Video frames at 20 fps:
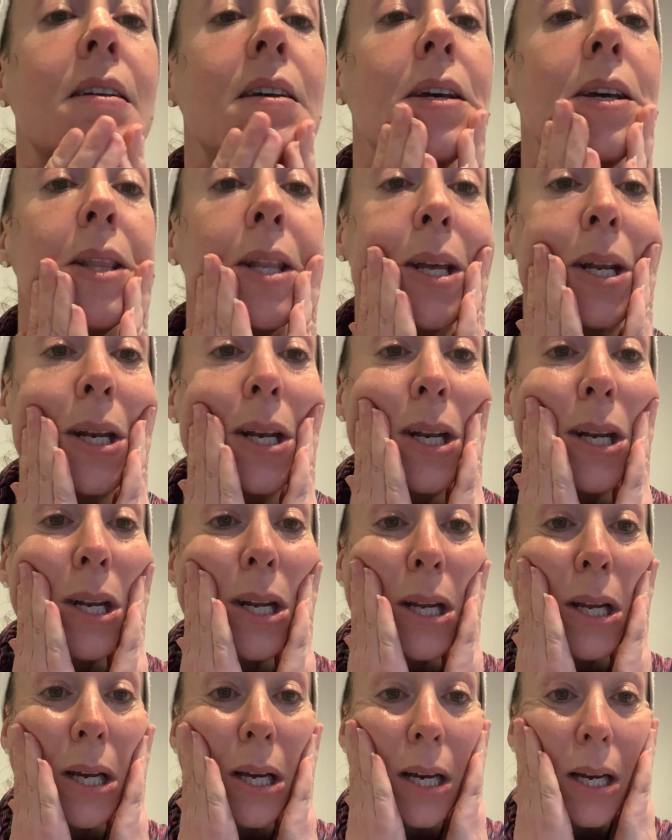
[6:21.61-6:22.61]
and then
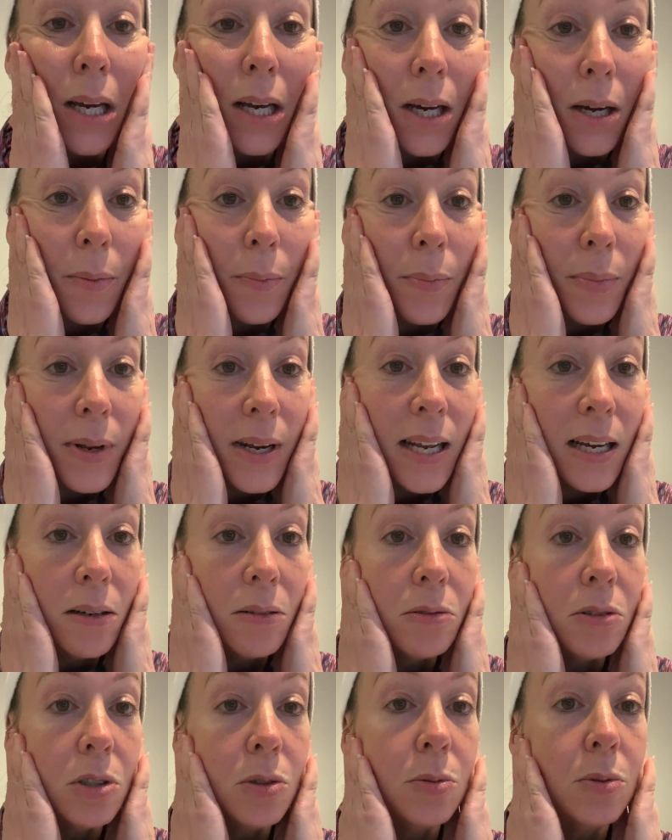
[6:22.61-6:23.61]
up and
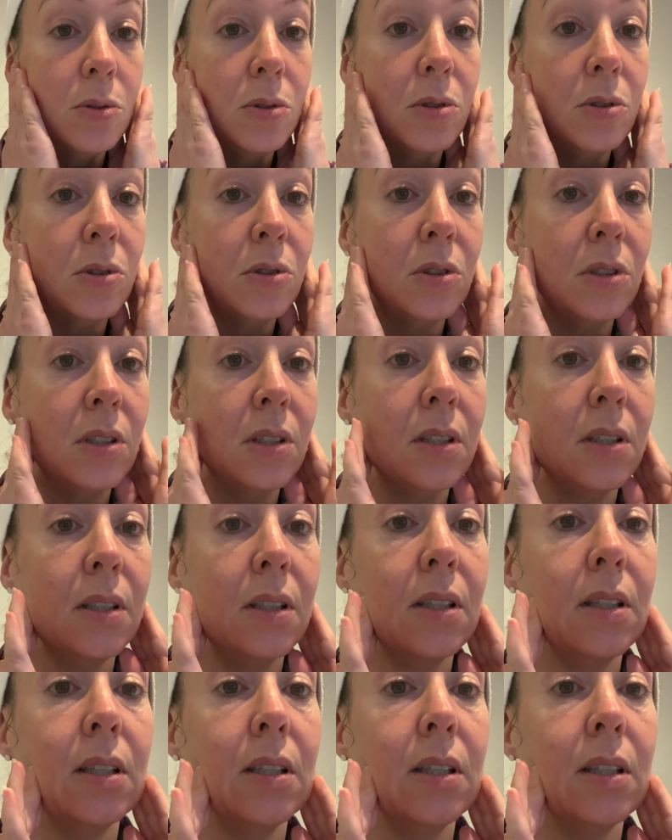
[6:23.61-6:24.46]
out towards